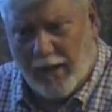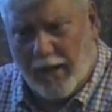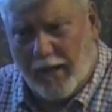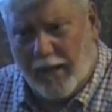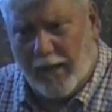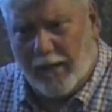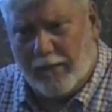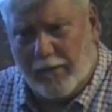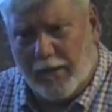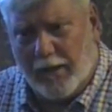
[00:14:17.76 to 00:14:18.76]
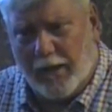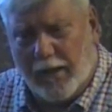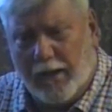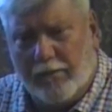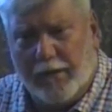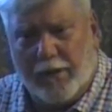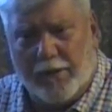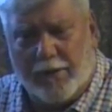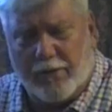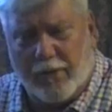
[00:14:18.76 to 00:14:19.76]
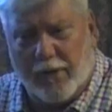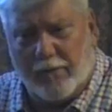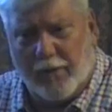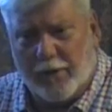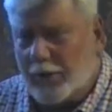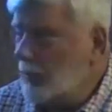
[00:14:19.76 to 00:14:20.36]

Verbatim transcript: And in this, in verse